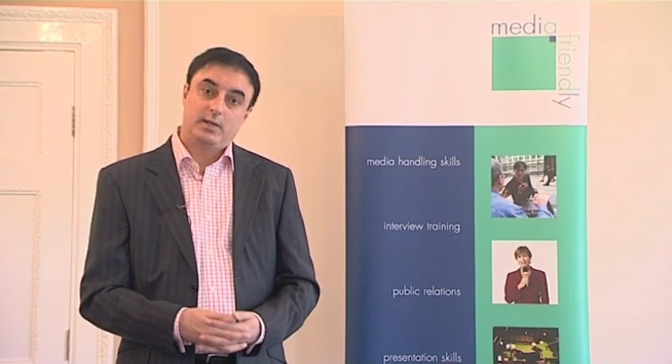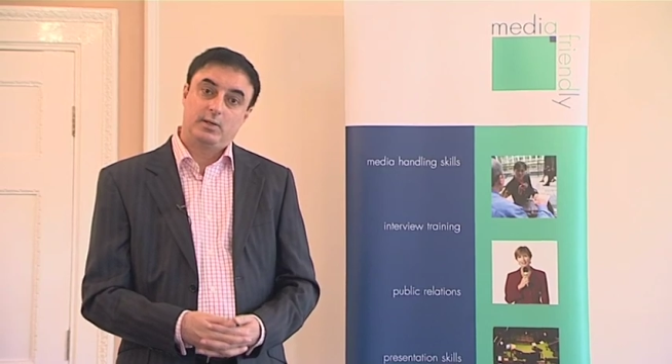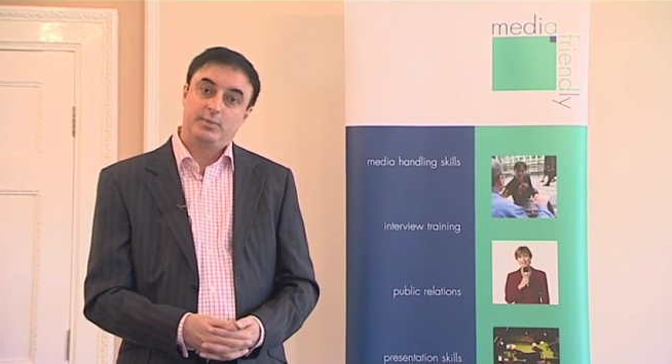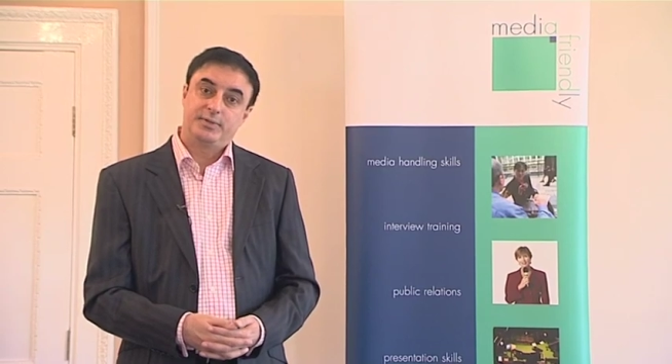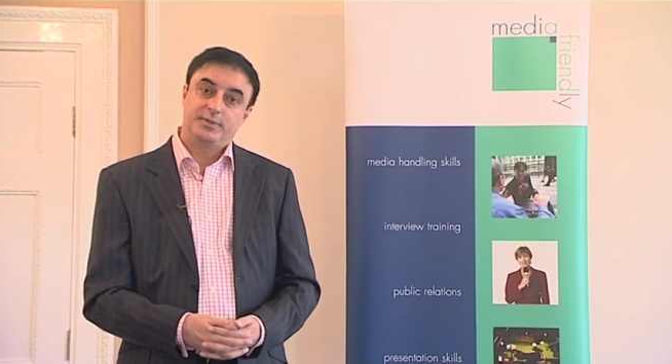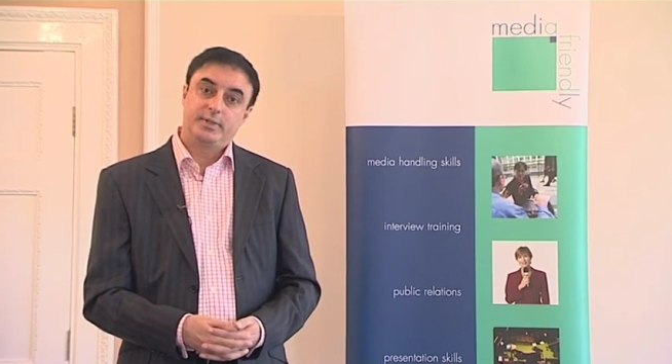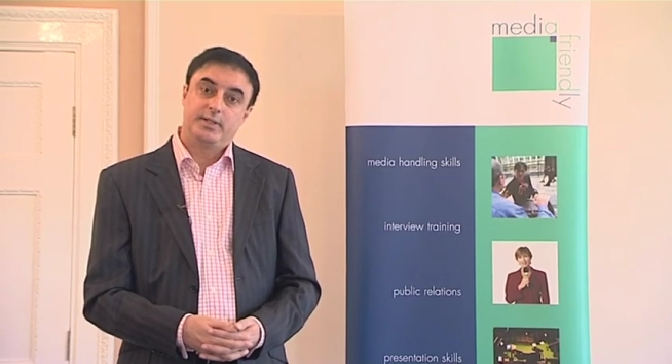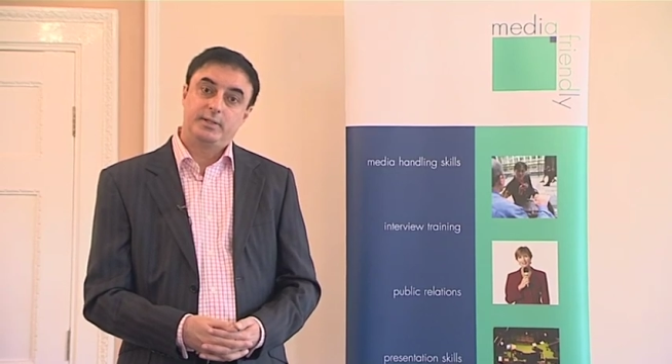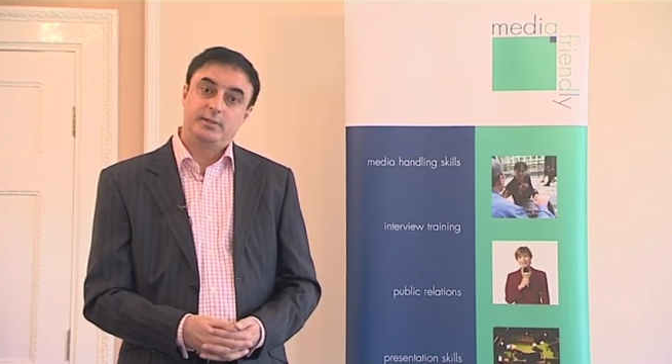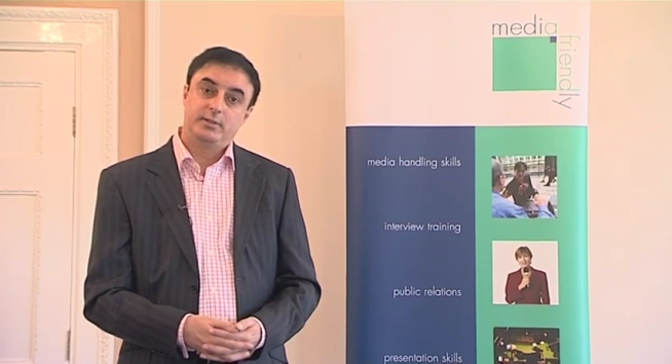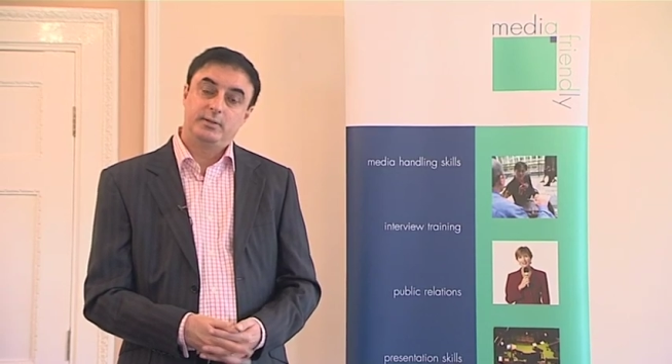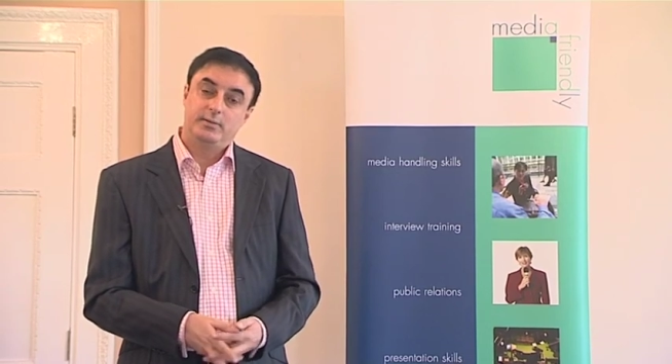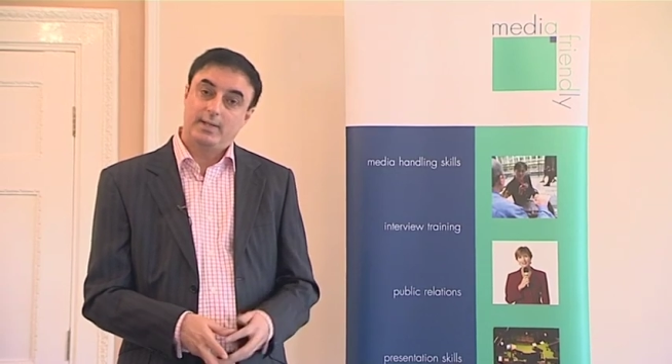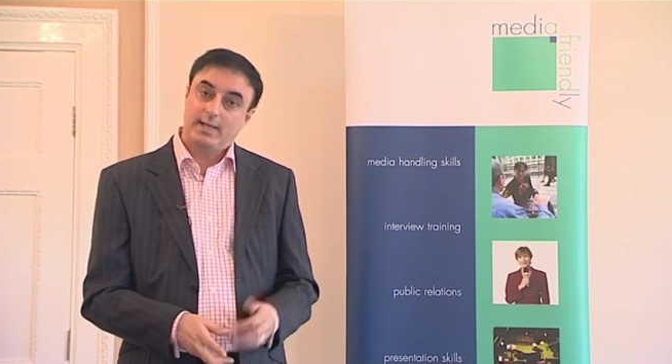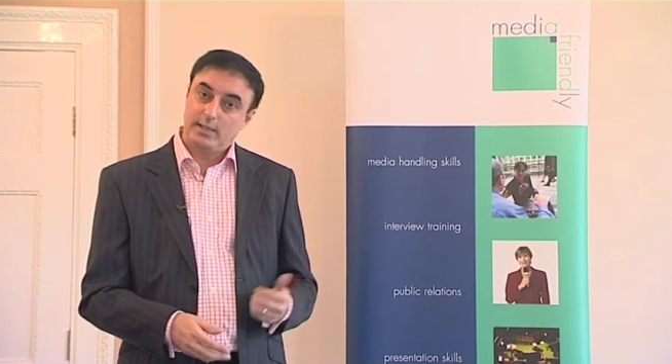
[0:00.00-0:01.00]
I will say
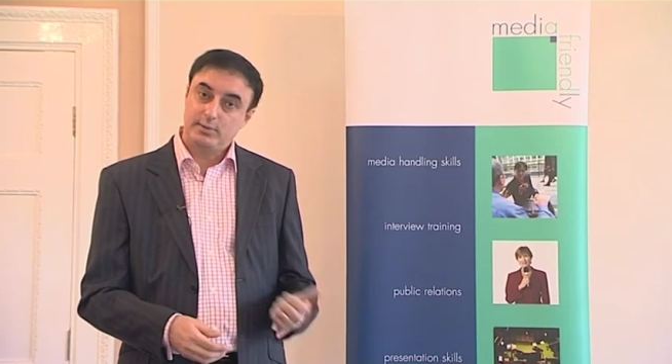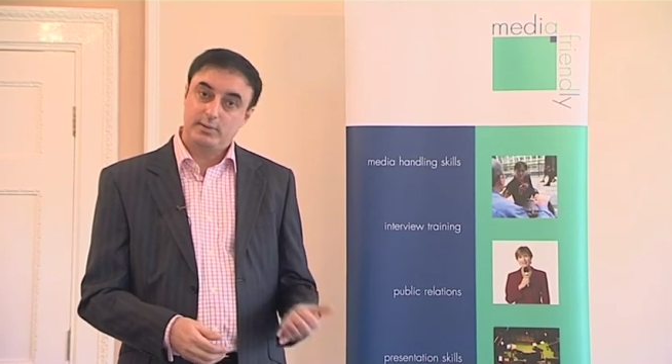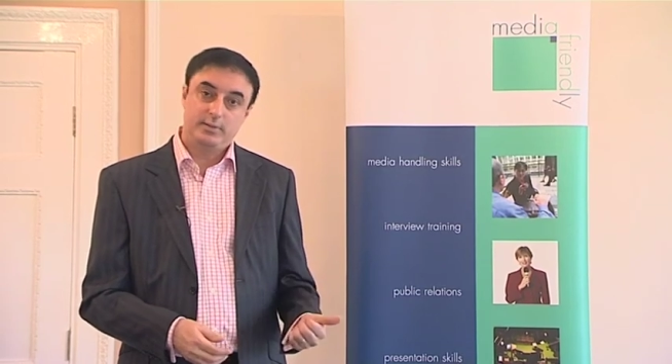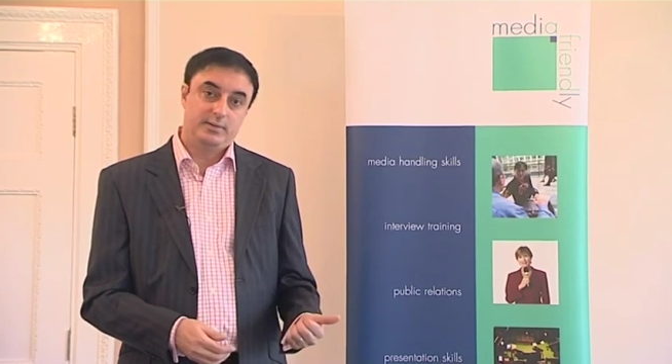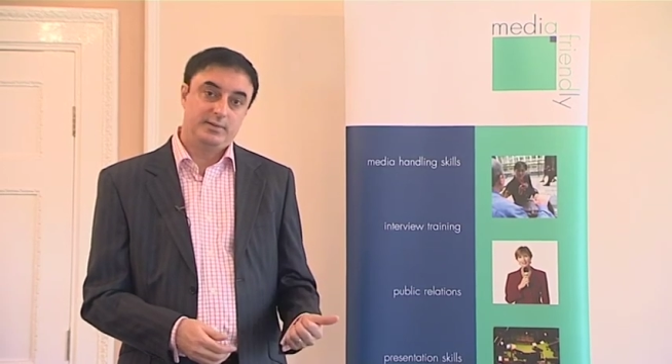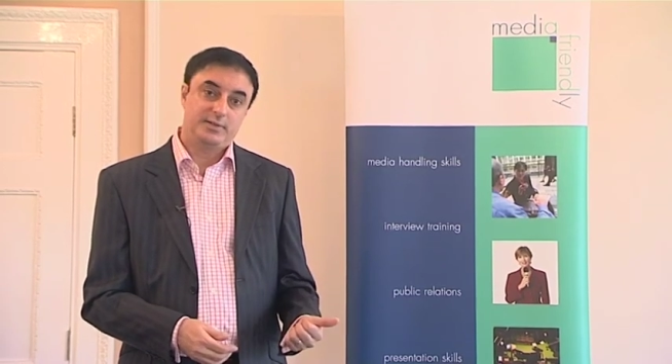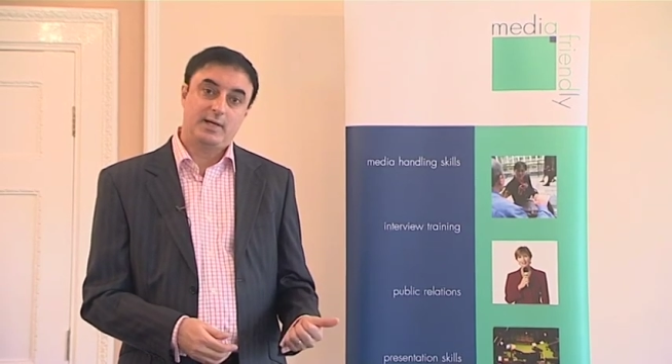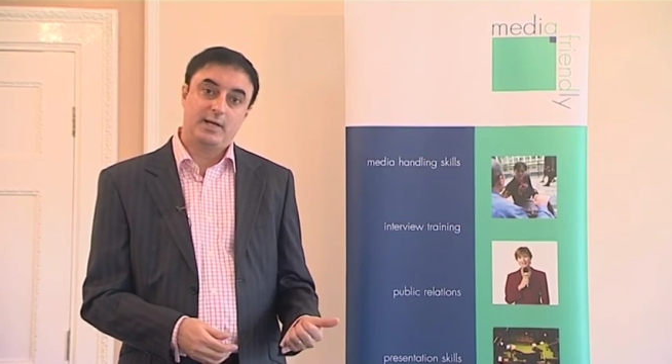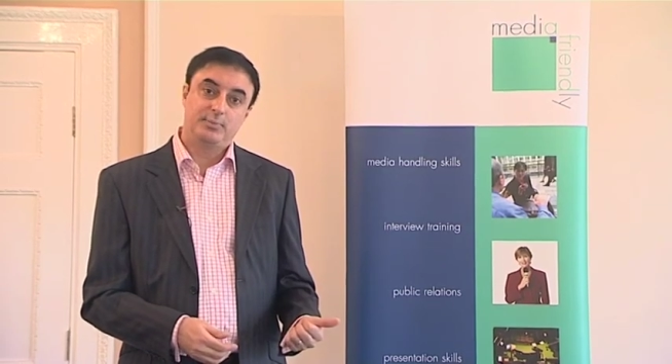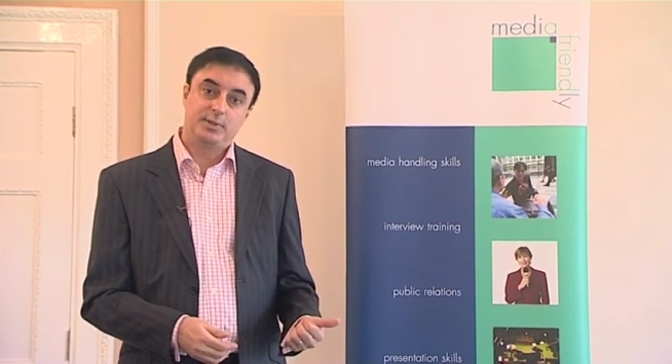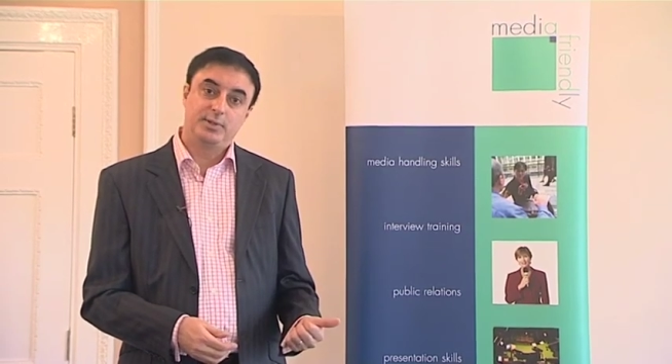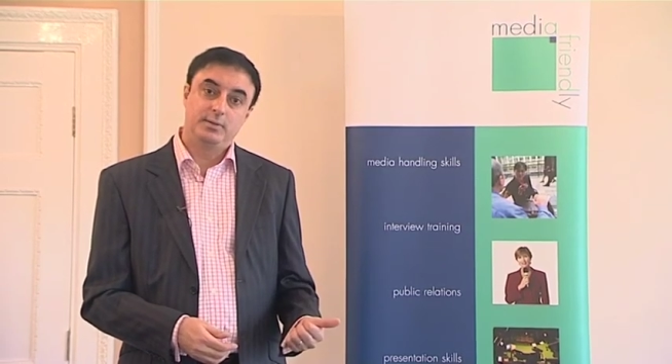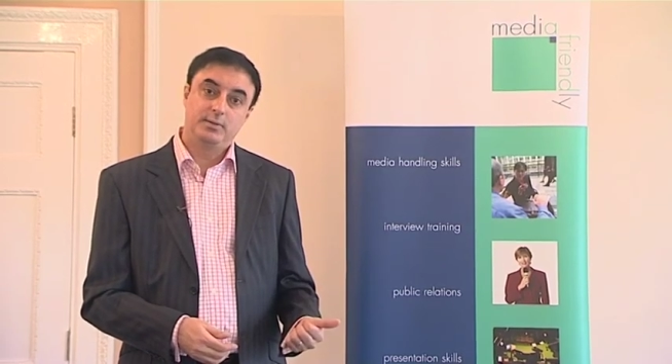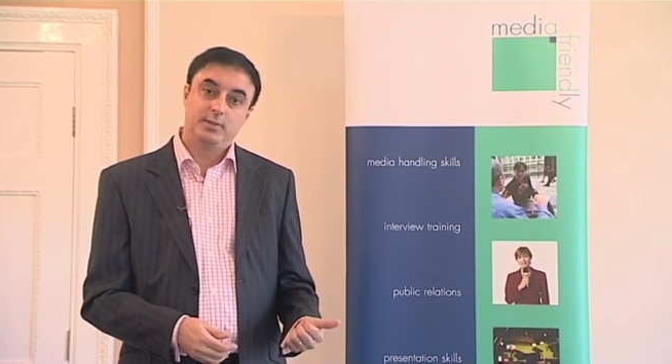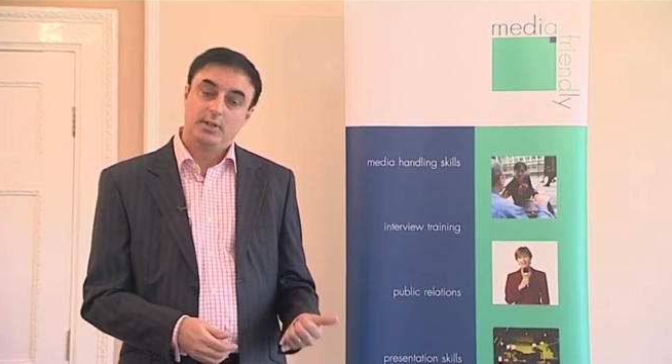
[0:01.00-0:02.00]
to you, how can this
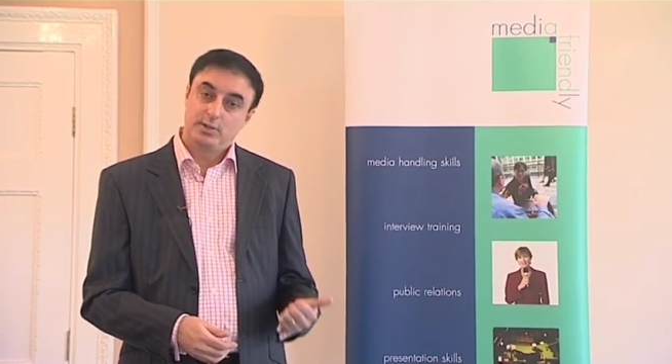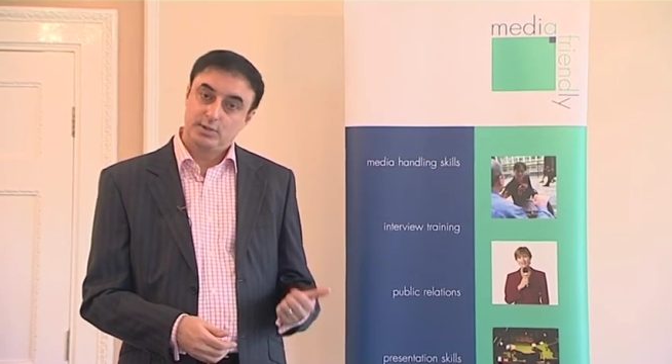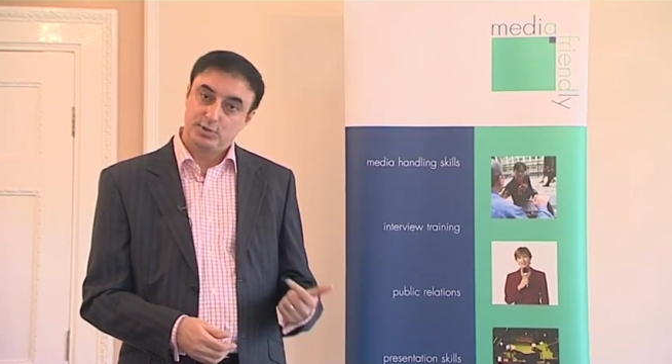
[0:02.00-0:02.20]
happen?